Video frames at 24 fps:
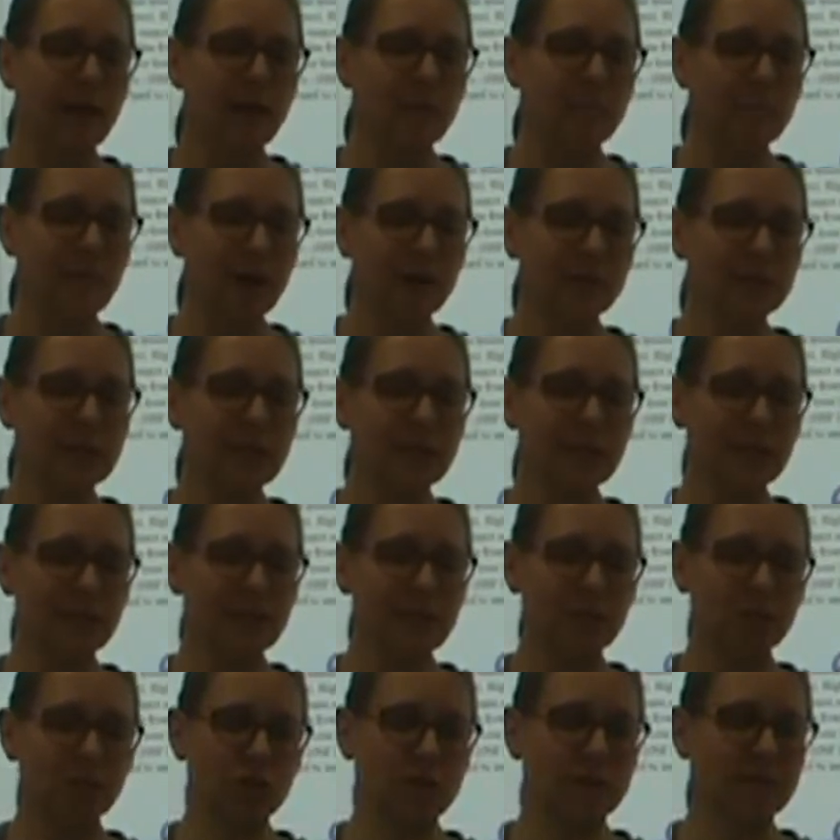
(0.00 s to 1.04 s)
mountain
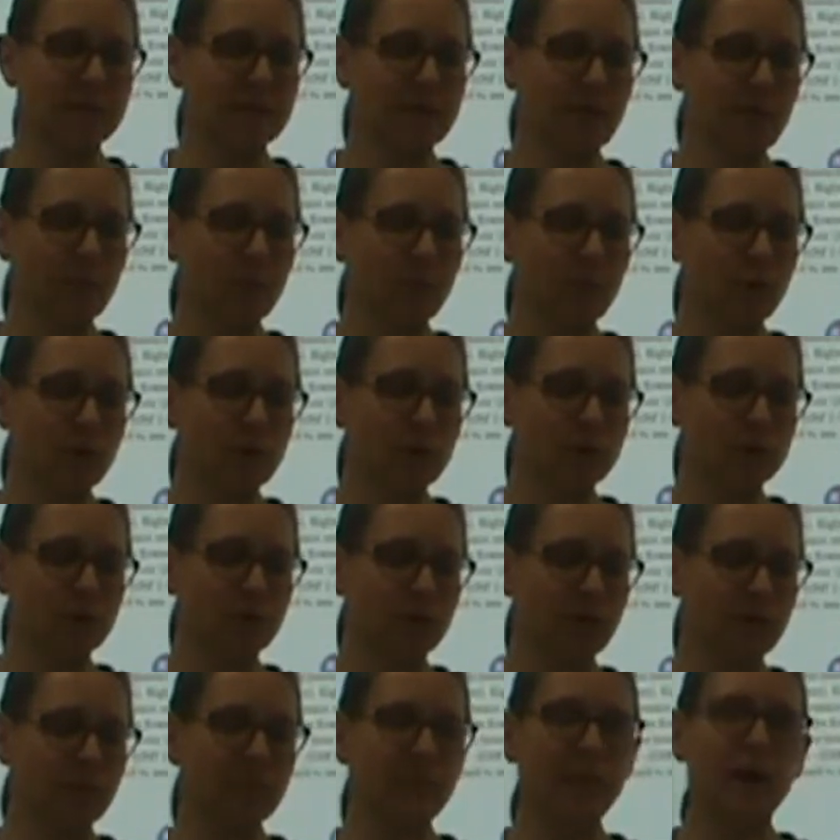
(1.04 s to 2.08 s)
conditions get more
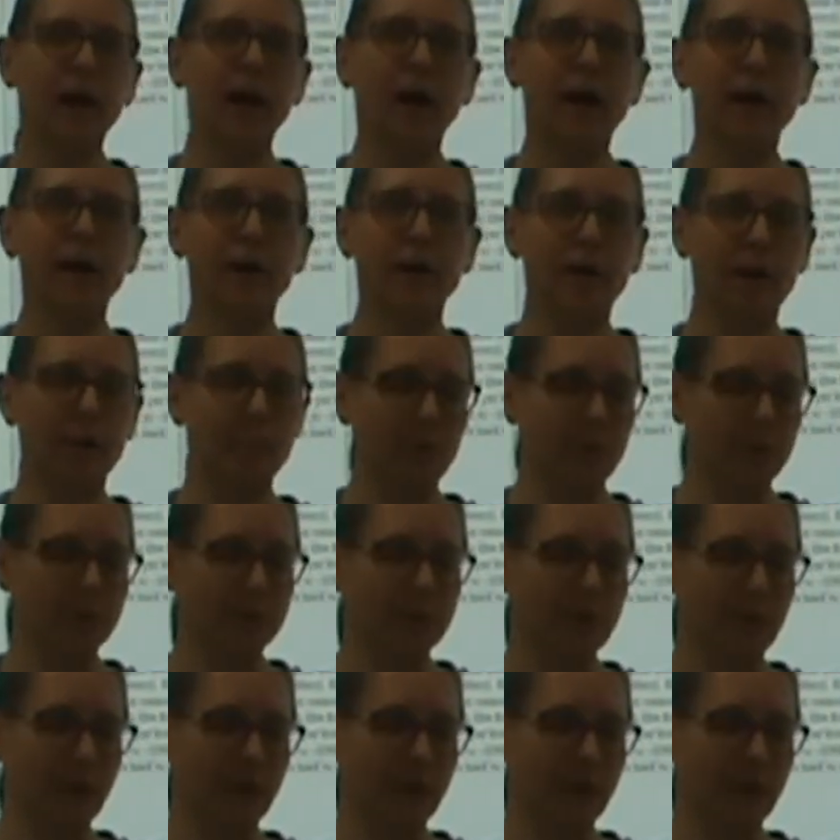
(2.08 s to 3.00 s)
extreme the higher a person